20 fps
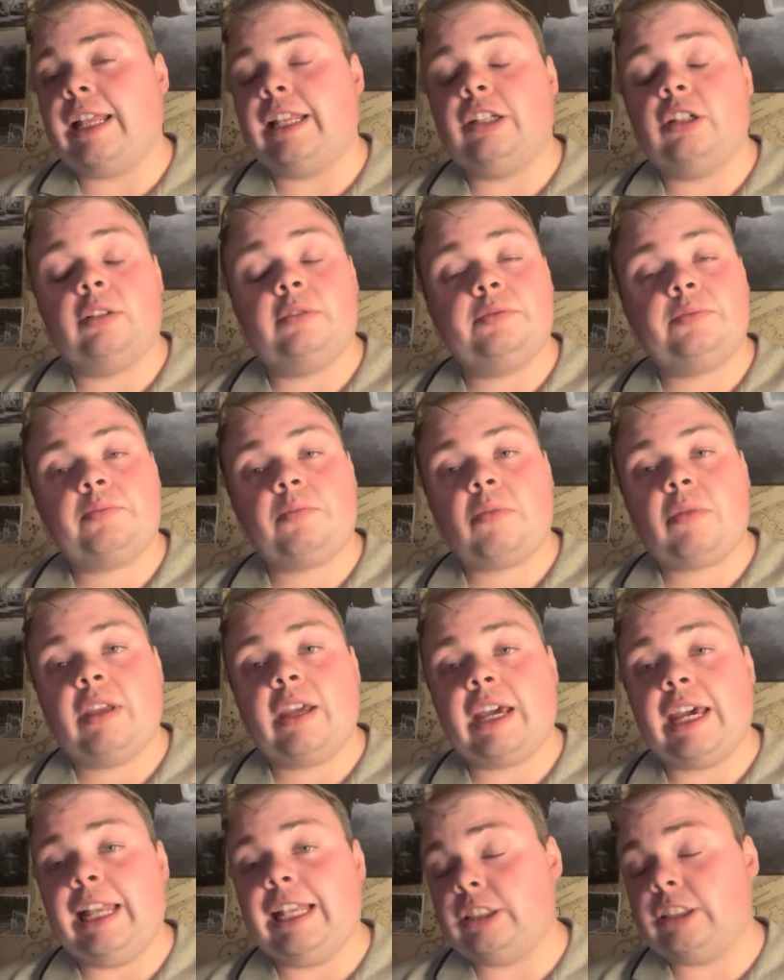Listen,
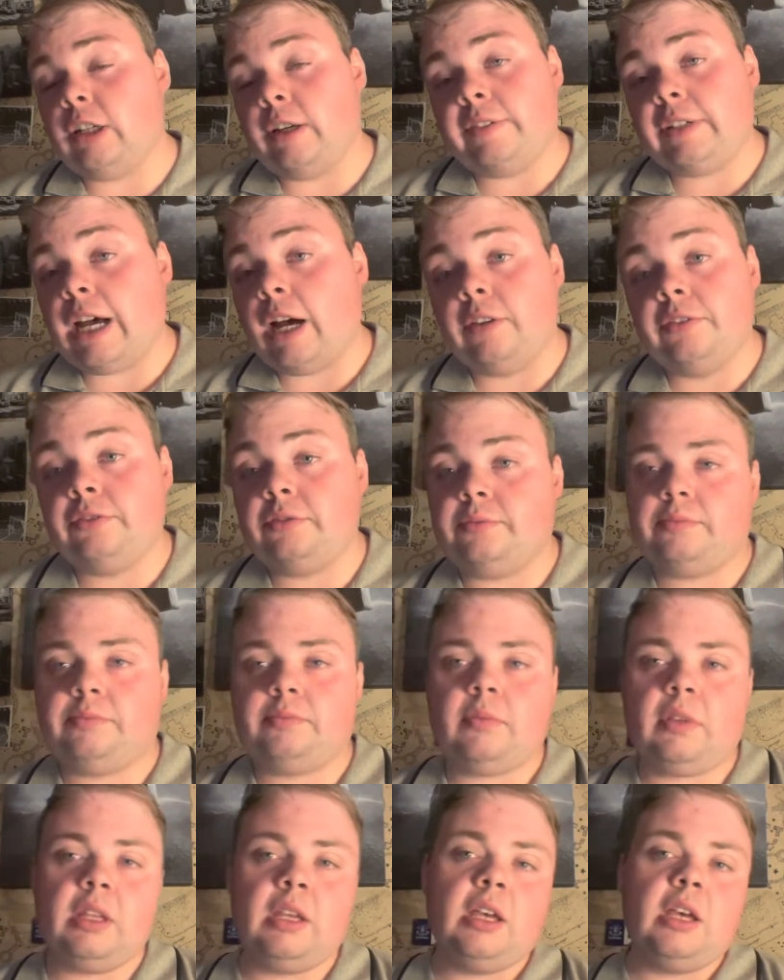okay, listen, I, I have
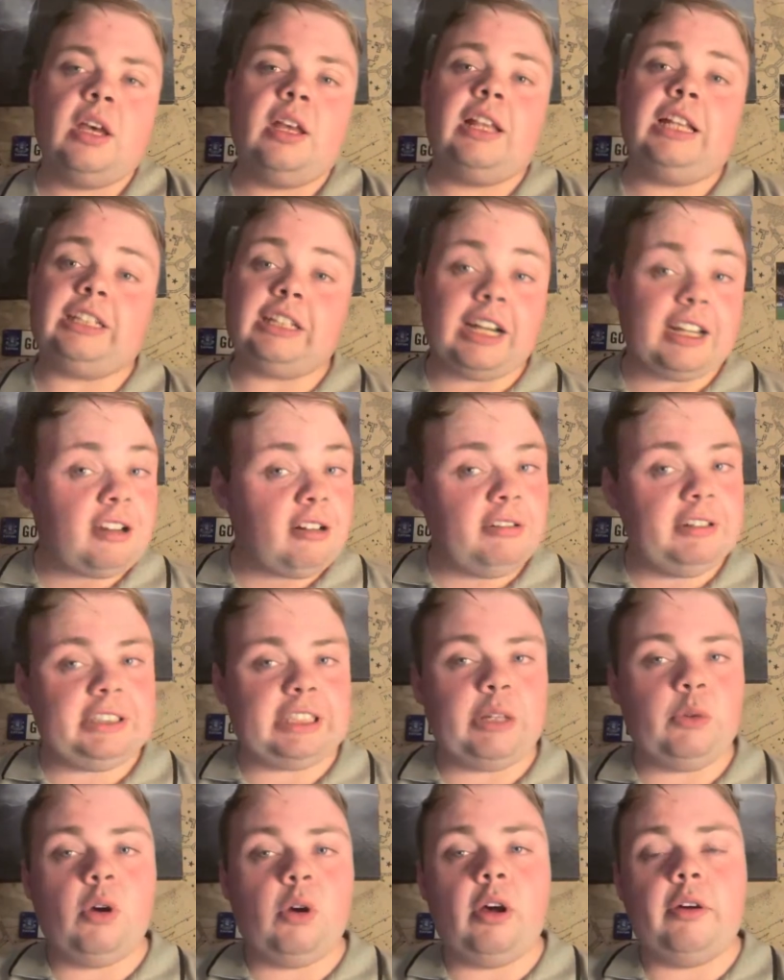listen, I can't really
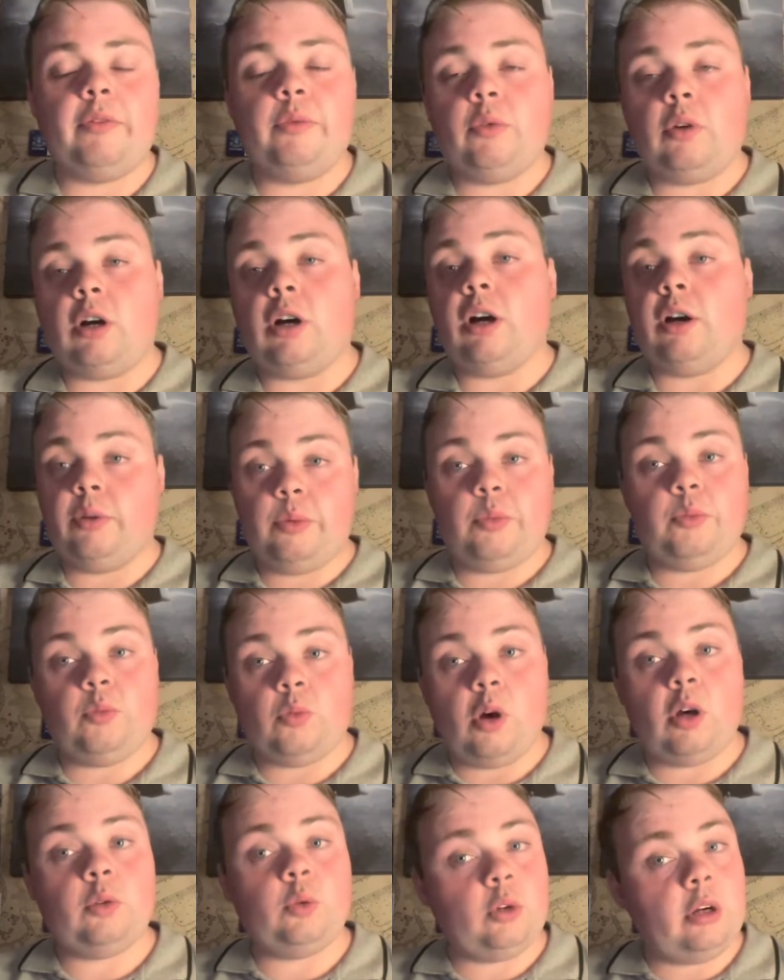say what what
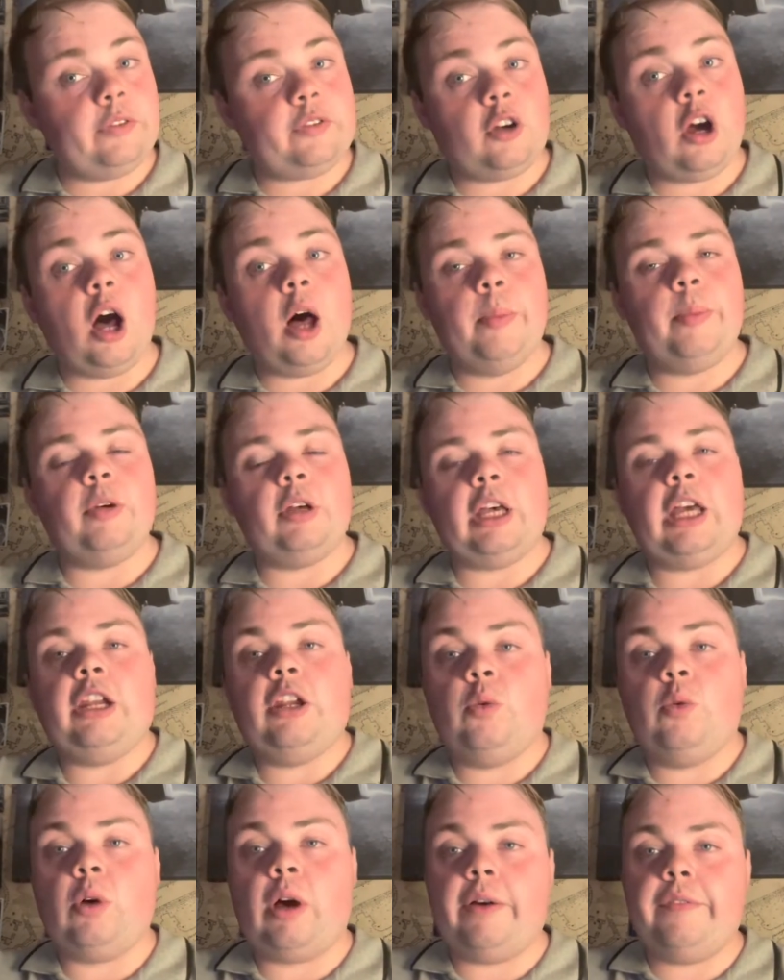what one I've got, but you
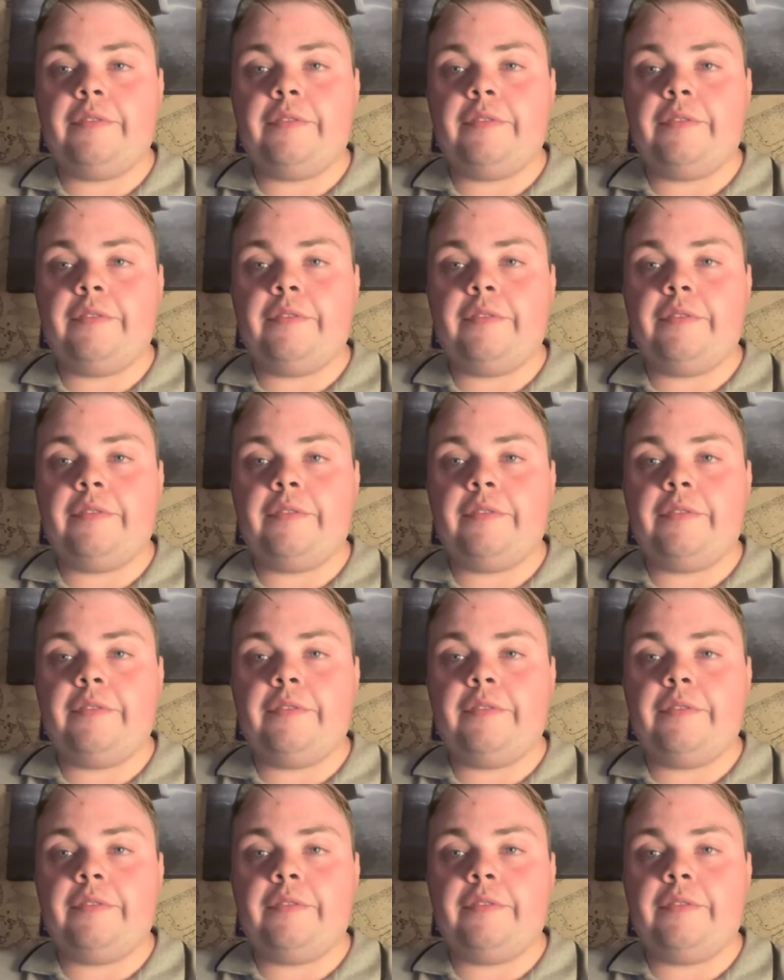know what?